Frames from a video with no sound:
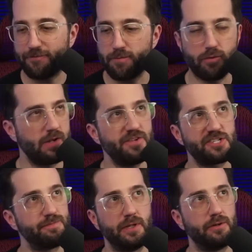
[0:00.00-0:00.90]
from
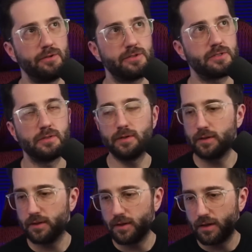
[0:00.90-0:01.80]
previous builds?
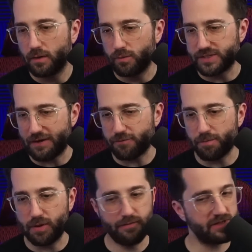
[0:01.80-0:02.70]
Was that from
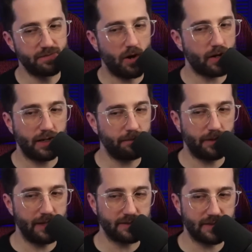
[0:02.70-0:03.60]
previous marketing
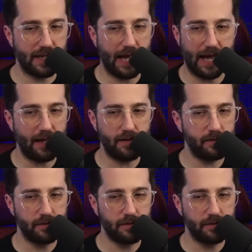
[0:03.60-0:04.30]
plans that they had?